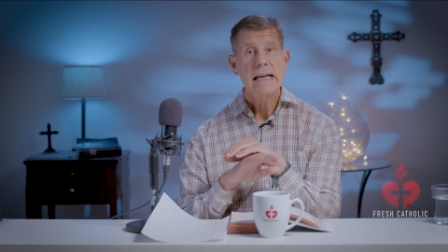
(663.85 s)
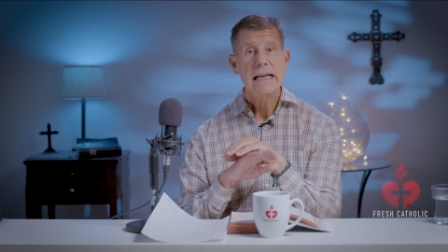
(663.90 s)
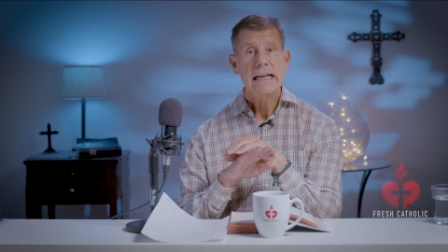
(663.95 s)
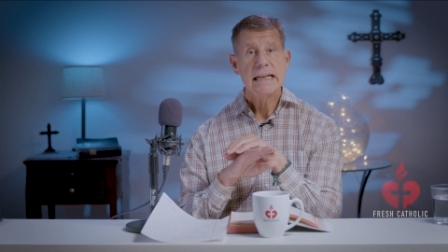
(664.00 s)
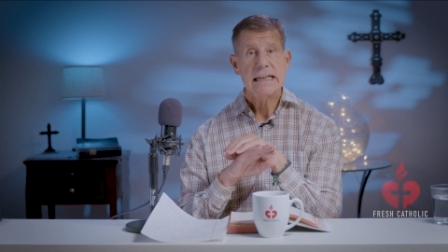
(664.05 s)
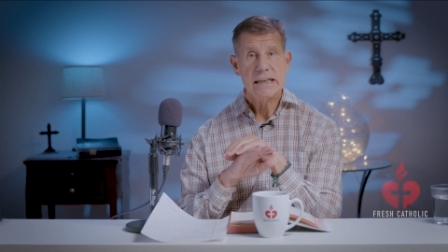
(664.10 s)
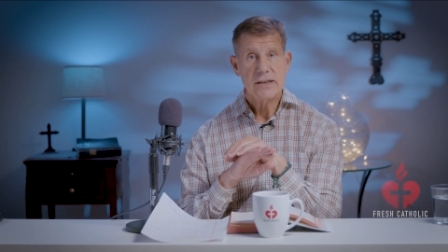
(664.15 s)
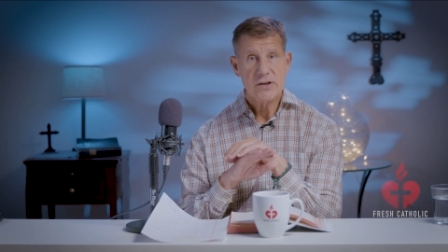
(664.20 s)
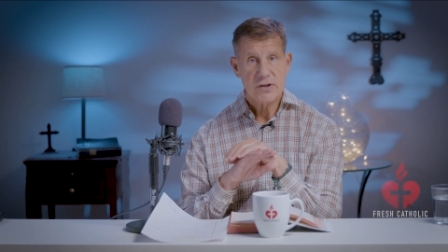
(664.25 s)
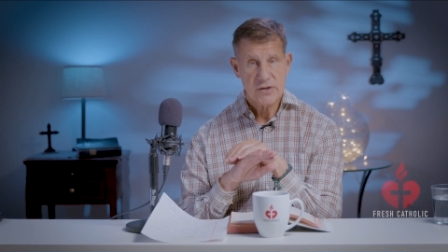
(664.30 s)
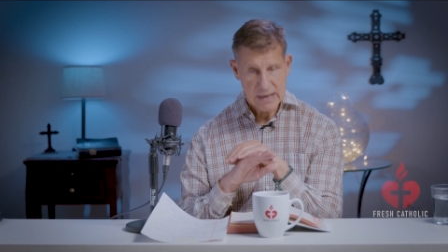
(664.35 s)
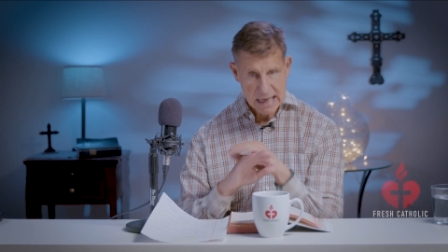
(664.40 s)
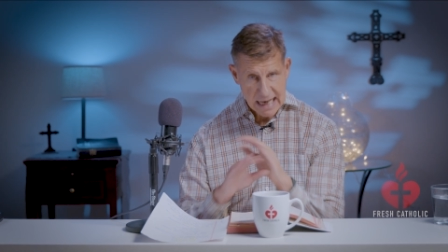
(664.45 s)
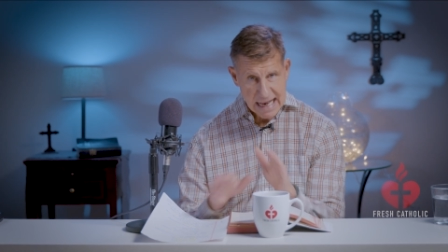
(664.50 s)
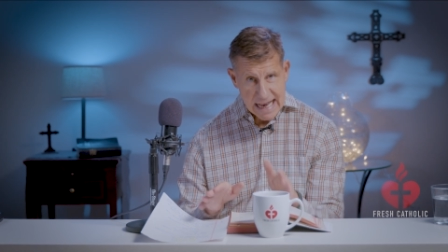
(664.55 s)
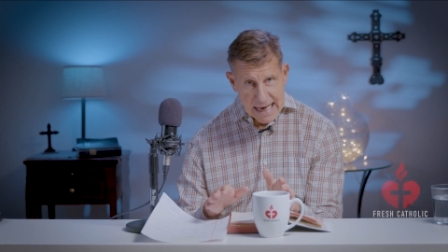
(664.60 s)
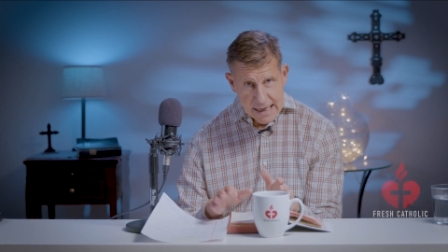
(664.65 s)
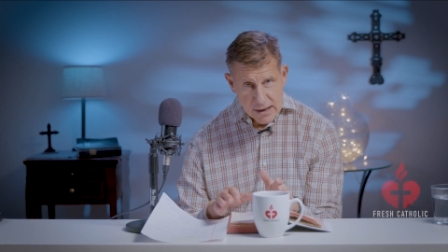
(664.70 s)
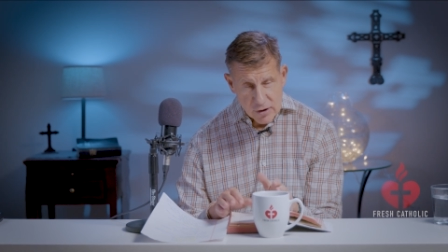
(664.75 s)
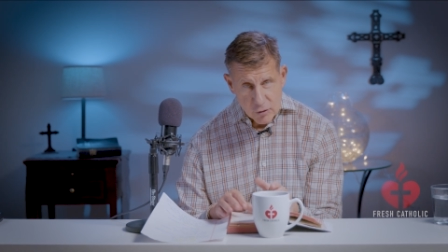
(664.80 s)
He's
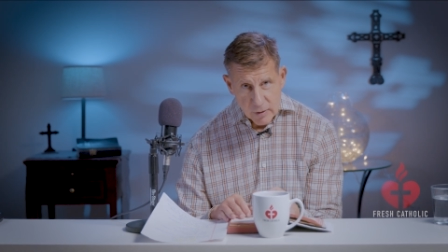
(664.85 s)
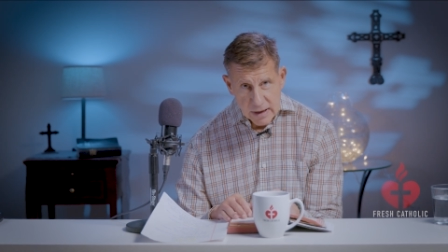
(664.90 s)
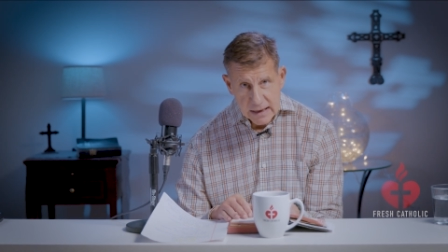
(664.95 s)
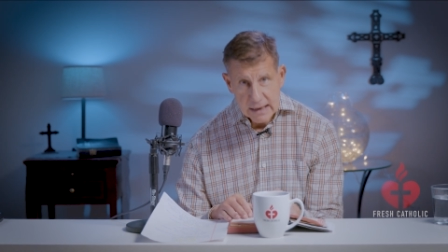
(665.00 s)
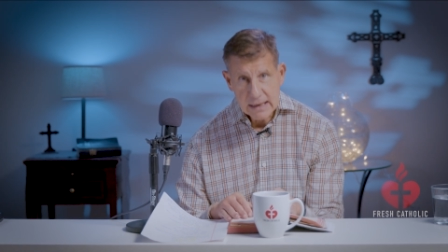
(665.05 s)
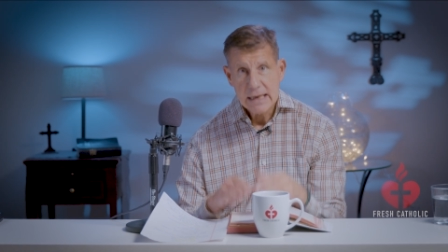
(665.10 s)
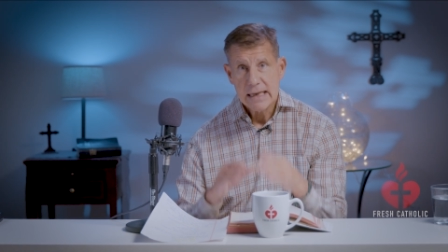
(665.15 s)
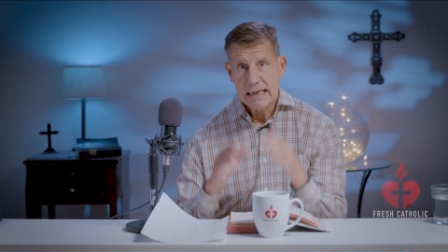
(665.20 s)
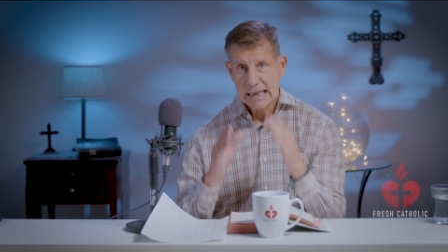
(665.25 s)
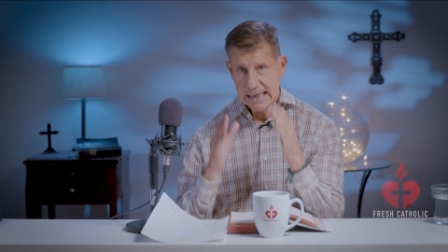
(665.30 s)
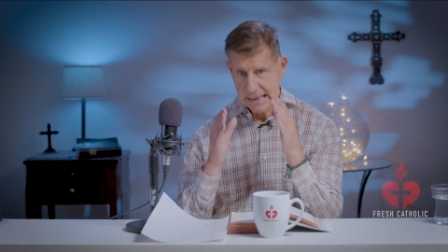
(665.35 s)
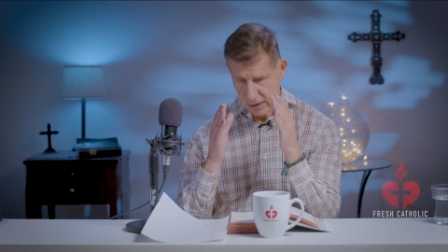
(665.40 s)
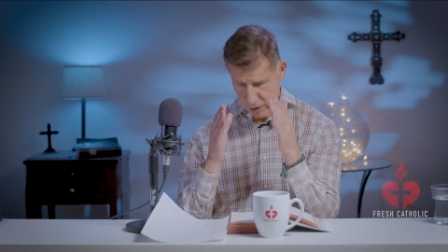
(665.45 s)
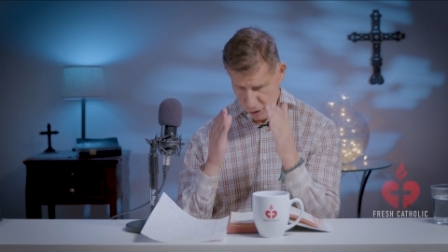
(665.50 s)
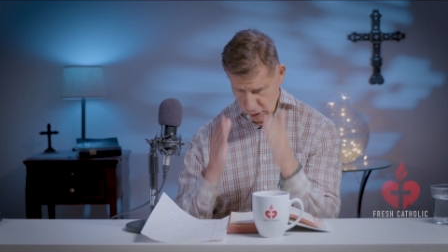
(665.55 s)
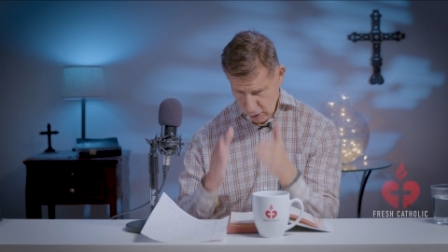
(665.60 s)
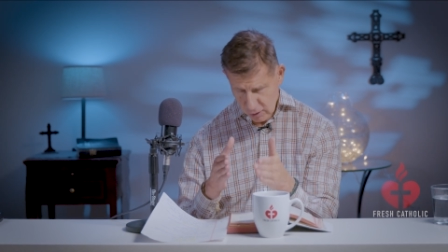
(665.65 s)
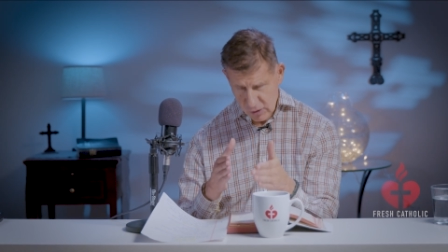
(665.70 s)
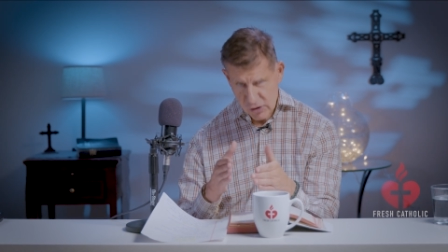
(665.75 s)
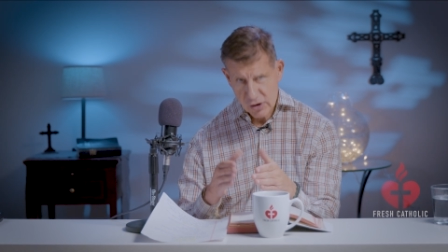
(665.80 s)
angry, he
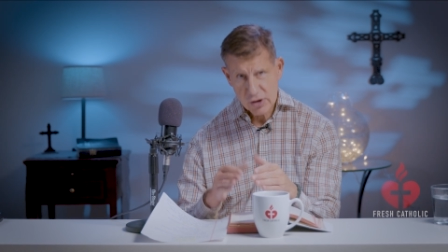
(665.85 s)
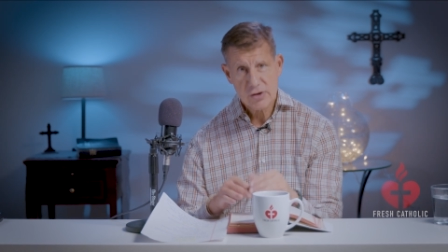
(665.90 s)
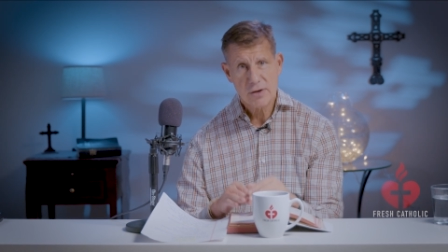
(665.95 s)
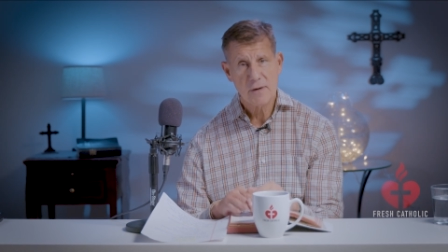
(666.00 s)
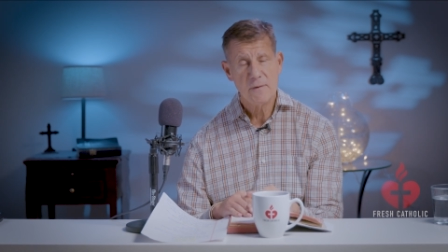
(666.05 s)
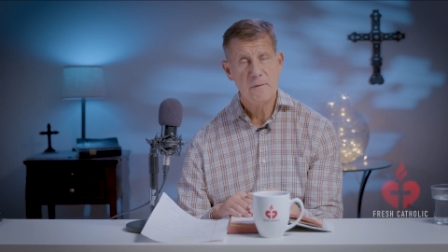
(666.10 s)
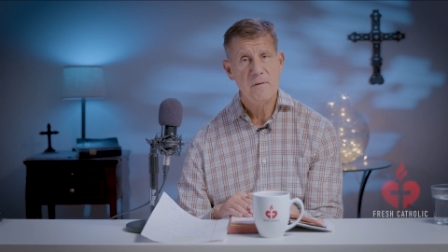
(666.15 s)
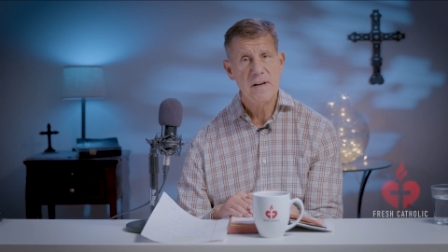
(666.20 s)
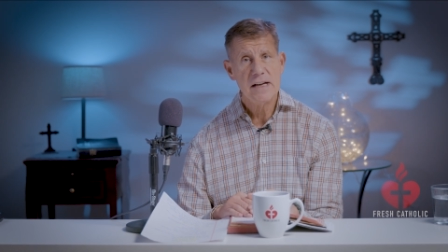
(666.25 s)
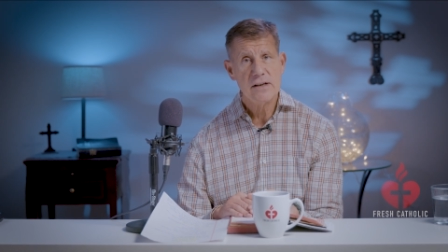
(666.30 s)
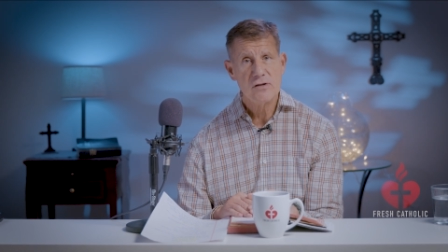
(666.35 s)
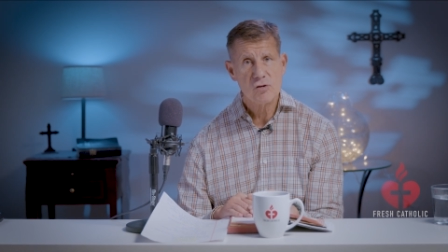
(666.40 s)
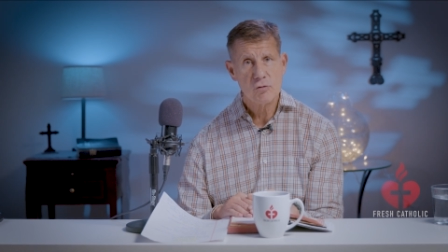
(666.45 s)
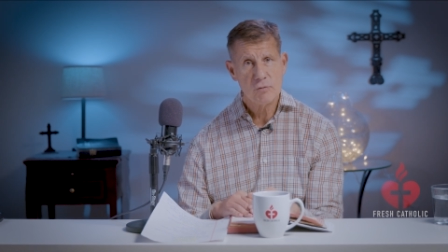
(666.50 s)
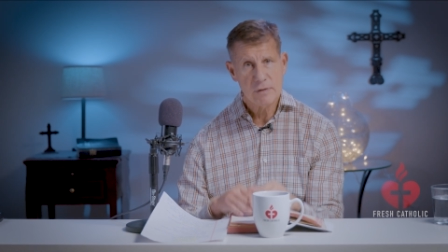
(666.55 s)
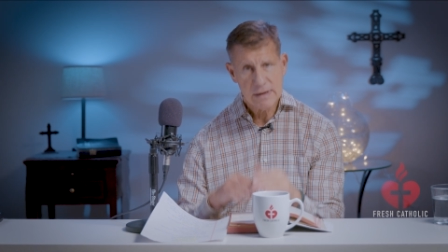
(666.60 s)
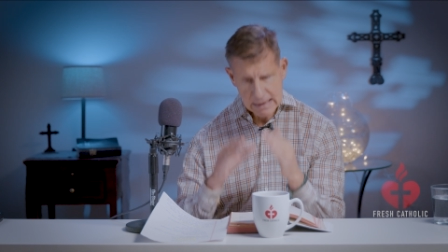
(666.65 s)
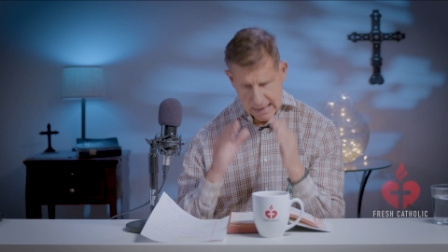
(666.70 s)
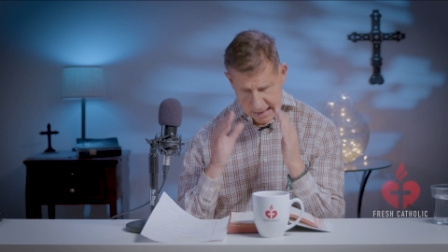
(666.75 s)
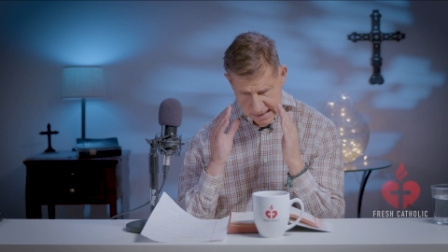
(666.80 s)
curses the fig
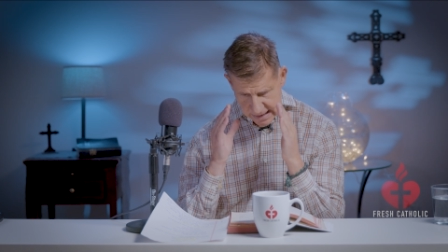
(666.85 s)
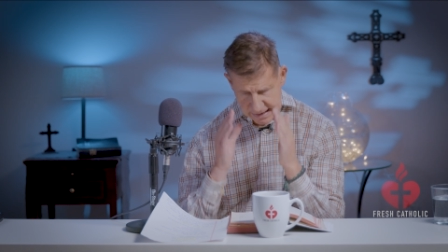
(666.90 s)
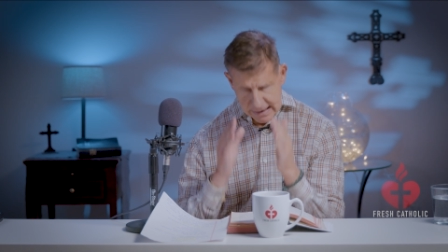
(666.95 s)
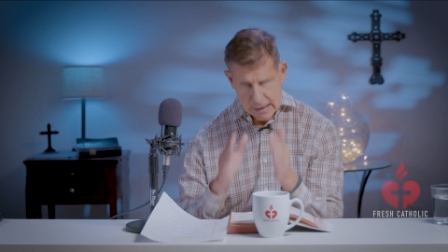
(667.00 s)
tree,